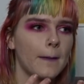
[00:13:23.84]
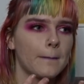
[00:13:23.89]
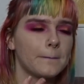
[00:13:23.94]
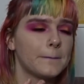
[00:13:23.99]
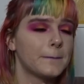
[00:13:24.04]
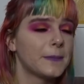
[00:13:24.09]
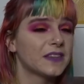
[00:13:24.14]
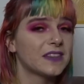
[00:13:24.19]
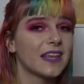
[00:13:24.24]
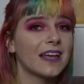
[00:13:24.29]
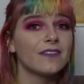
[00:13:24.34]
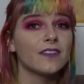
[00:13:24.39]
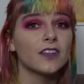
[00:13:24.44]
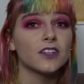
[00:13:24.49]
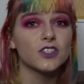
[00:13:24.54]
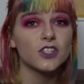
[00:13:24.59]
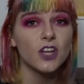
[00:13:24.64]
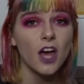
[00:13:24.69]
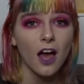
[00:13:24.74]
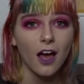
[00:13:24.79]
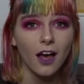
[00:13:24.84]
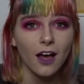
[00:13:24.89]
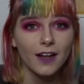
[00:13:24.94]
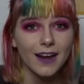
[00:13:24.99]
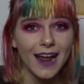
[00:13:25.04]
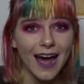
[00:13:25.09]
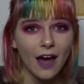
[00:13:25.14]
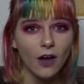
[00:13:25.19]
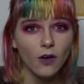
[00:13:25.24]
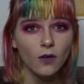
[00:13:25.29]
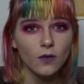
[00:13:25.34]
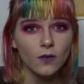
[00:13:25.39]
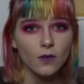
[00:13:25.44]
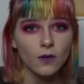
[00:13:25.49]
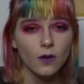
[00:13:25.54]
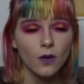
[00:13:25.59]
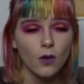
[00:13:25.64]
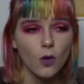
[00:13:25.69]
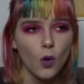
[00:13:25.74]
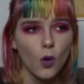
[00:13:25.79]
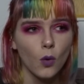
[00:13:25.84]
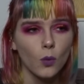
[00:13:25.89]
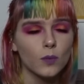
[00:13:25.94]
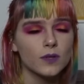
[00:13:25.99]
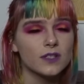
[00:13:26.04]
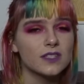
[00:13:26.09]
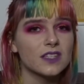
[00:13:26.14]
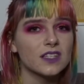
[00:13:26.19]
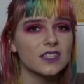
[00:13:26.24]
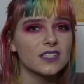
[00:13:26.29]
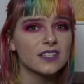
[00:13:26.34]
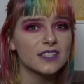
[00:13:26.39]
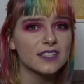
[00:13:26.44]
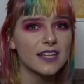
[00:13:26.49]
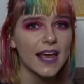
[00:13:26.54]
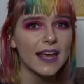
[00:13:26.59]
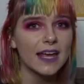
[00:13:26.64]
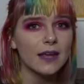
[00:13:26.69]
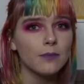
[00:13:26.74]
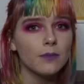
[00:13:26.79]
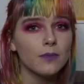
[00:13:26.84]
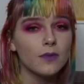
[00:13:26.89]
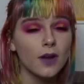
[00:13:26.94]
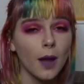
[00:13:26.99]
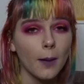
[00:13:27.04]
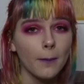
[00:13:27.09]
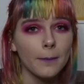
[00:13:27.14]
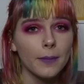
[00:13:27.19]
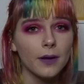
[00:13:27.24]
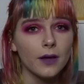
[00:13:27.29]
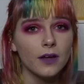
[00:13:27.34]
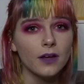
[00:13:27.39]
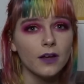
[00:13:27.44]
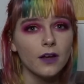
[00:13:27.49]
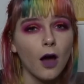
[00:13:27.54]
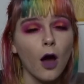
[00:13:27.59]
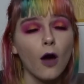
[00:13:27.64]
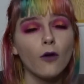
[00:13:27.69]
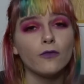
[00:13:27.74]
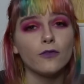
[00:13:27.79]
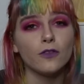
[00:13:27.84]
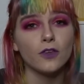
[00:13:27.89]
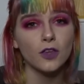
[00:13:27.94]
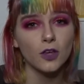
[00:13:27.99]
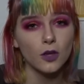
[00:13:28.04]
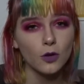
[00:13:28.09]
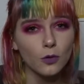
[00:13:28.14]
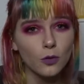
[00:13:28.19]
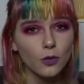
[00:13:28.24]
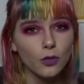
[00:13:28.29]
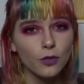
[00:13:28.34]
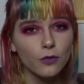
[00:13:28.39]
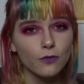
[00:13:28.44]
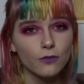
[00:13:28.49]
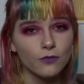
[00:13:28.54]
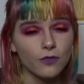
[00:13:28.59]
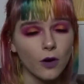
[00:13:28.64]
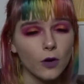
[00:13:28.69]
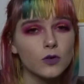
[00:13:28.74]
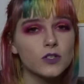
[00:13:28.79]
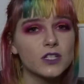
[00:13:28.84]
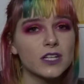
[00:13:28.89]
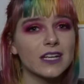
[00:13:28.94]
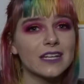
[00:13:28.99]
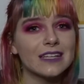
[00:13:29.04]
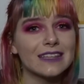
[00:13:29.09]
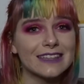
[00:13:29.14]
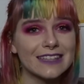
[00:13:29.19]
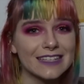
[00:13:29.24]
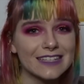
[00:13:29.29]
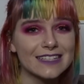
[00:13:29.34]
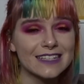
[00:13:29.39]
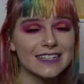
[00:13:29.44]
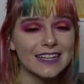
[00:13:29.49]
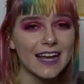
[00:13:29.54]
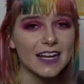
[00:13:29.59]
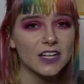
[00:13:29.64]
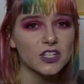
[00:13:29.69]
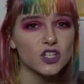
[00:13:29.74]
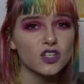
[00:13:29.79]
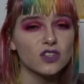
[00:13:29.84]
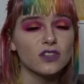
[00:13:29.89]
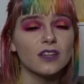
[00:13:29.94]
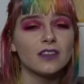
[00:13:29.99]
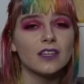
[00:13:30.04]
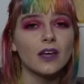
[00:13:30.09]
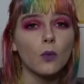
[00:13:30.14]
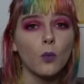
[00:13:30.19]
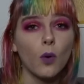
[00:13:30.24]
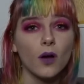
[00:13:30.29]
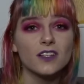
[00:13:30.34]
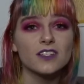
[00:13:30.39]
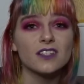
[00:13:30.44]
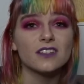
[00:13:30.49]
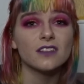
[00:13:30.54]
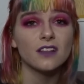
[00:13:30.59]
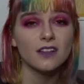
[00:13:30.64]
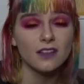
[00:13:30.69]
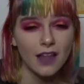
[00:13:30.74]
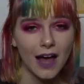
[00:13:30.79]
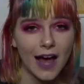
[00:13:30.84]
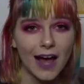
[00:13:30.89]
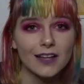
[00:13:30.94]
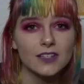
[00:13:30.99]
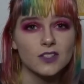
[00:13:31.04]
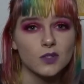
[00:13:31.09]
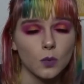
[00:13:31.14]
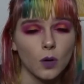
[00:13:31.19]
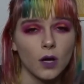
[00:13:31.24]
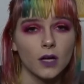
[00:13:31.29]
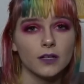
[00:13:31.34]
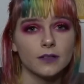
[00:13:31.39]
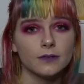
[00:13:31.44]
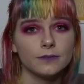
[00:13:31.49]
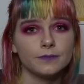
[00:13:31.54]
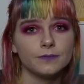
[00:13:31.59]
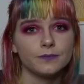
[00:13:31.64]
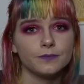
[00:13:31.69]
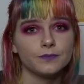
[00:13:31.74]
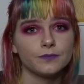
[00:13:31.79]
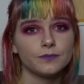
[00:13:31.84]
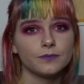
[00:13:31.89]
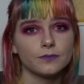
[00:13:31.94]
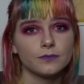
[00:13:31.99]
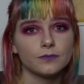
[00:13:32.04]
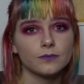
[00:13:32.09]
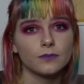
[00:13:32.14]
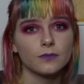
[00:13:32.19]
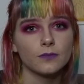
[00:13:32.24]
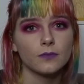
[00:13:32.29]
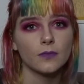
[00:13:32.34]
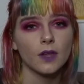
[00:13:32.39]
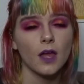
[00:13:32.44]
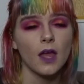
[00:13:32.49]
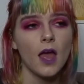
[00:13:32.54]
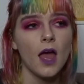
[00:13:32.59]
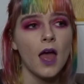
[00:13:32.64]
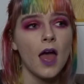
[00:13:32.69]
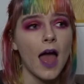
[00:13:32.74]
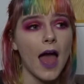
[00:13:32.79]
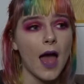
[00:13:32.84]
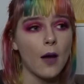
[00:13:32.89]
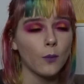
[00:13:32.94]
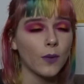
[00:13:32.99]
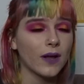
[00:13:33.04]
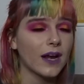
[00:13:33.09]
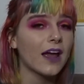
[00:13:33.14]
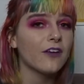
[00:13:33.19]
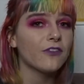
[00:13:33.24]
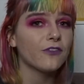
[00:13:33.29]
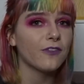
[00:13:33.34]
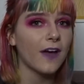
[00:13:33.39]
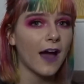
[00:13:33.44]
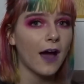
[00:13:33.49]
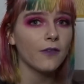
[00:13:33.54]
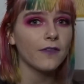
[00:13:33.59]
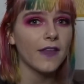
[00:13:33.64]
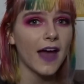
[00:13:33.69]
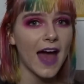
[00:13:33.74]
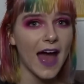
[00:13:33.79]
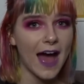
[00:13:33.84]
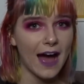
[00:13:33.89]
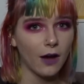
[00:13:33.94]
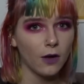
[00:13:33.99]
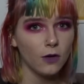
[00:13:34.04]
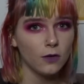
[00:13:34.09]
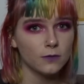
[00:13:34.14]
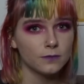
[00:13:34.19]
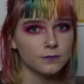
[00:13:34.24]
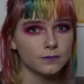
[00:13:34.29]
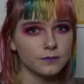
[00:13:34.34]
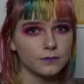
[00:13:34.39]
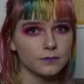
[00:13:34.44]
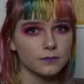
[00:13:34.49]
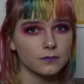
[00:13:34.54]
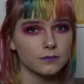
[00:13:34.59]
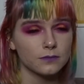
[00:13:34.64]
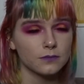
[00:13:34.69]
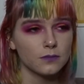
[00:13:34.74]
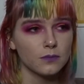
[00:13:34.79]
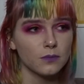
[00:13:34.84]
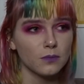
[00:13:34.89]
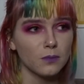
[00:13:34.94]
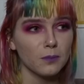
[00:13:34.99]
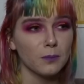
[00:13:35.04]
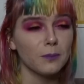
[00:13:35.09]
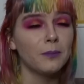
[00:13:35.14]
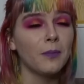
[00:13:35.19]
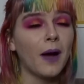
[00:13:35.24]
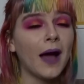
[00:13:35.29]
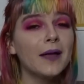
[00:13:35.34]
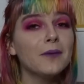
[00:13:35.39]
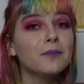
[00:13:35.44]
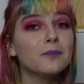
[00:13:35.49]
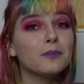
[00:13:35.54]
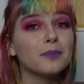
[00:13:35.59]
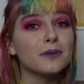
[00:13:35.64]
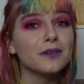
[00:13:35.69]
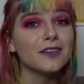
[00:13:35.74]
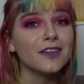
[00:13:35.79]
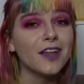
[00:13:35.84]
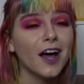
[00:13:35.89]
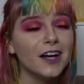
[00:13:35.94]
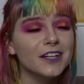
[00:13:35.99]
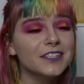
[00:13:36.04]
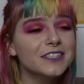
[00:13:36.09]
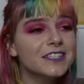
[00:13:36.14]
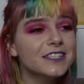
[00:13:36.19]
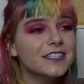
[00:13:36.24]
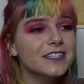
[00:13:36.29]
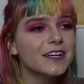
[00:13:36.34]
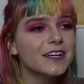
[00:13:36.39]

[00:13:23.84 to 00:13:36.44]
But then the turnout was the same number of youth voting in this election than there was in the last one. And when I found that out, my blood